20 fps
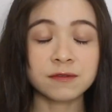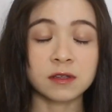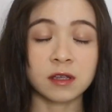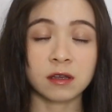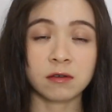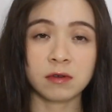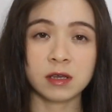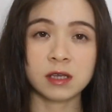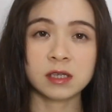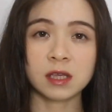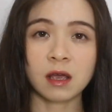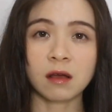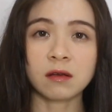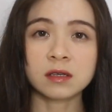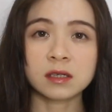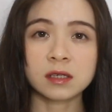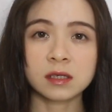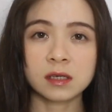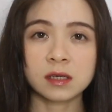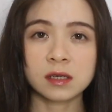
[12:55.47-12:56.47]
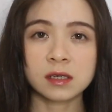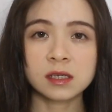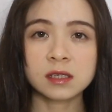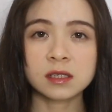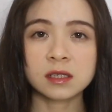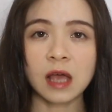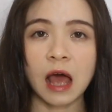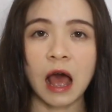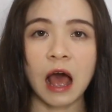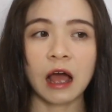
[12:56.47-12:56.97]
degrees
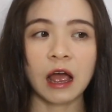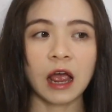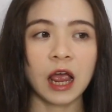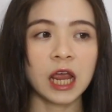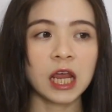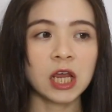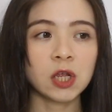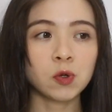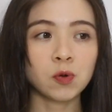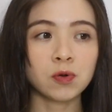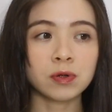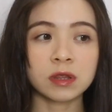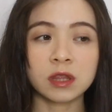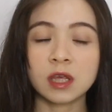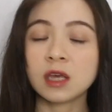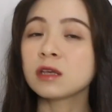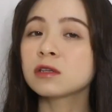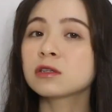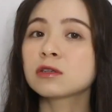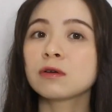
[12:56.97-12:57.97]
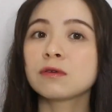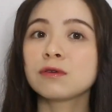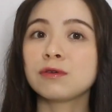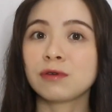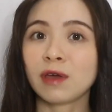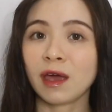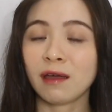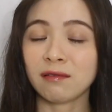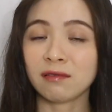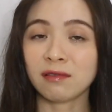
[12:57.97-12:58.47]
Celsius, I don't think so you
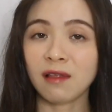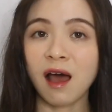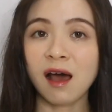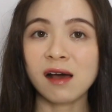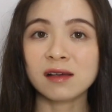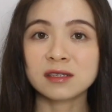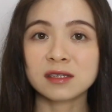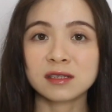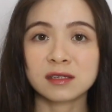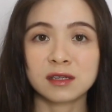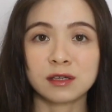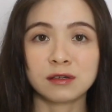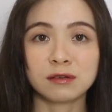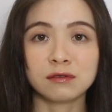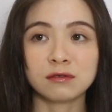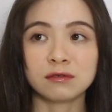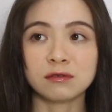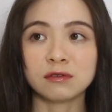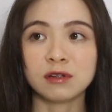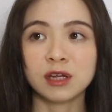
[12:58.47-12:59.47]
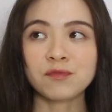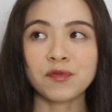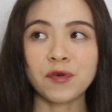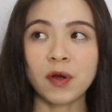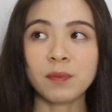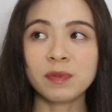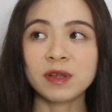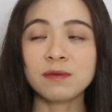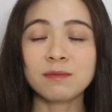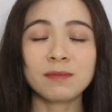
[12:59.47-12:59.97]
can last till
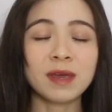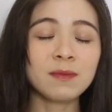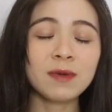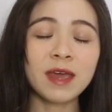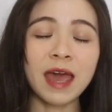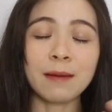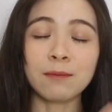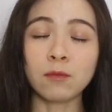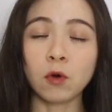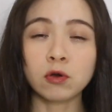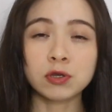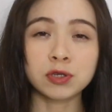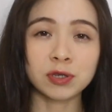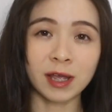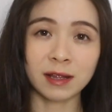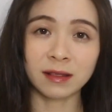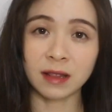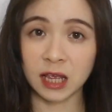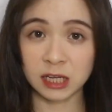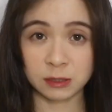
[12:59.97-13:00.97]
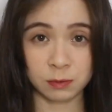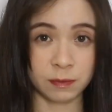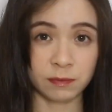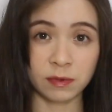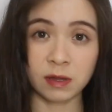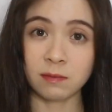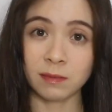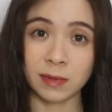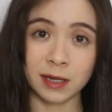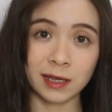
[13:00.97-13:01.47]
probably, maybe at most you can last
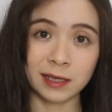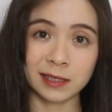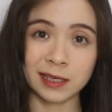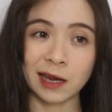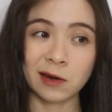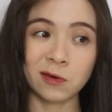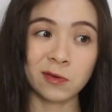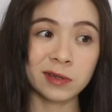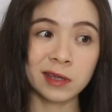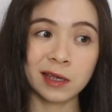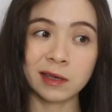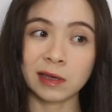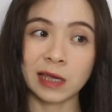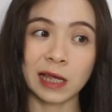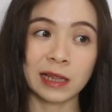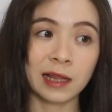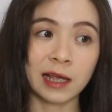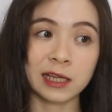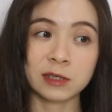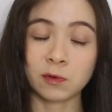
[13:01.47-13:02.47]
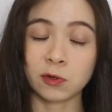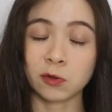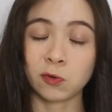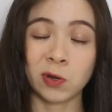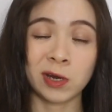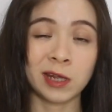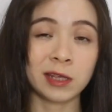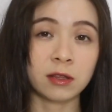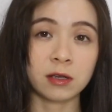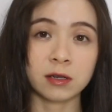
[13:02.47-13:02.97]
15 minutes. I don't think you can last for
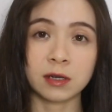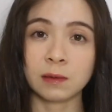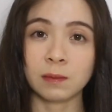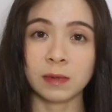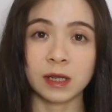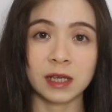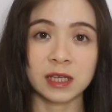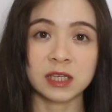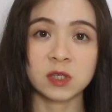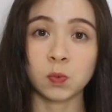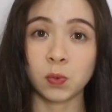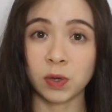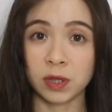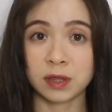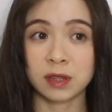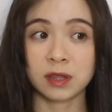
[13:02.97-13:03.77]
20-30 minutes with